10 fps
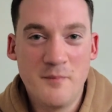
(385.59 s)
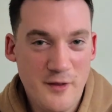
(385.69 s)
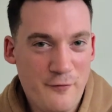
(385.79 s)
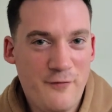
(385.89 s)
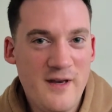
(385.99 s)

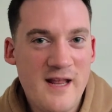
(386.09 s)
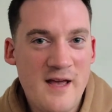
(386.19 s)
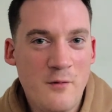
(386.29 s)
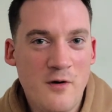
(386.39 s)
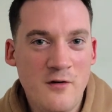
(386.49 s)
but the
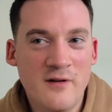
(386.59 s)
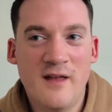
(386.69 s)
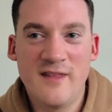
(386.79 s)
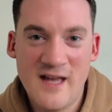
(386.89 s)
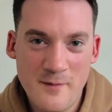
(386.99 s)
Finnair one
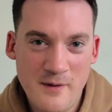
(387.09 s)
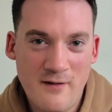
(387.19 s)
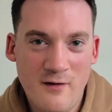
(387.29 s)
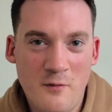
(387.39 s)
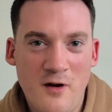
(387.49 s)
and the
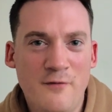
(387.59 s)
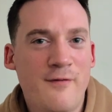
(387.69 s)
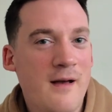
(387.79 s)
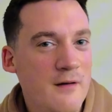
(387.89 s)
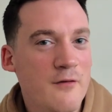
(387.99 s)
Iberia one,
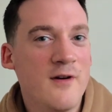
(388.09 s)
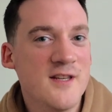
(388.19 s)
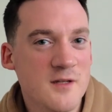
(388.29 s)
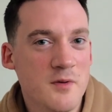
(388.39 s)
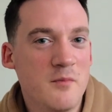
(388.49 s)
very
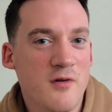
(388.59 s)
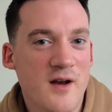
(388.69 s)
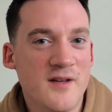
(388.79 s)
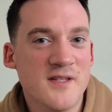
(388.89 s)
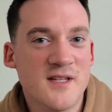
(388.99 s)
reasonably
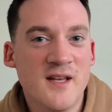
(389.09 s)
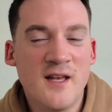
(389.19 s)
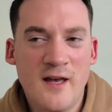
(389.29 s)
priced.